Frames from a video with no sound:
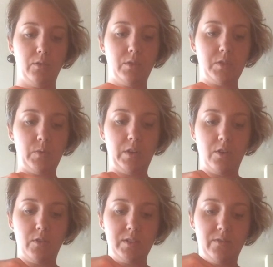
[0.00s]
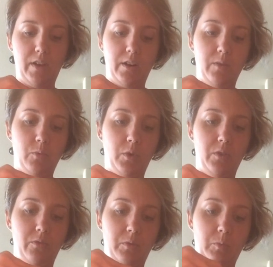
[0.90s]
which we know is very
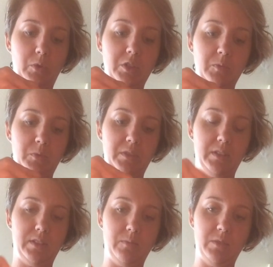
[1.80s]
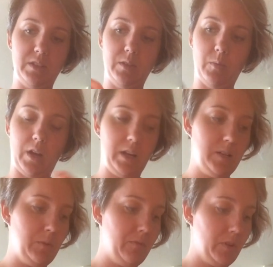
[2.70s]
important for multiple systems in the body
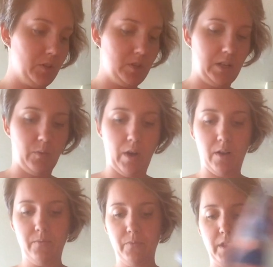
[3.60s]
to be functioning well.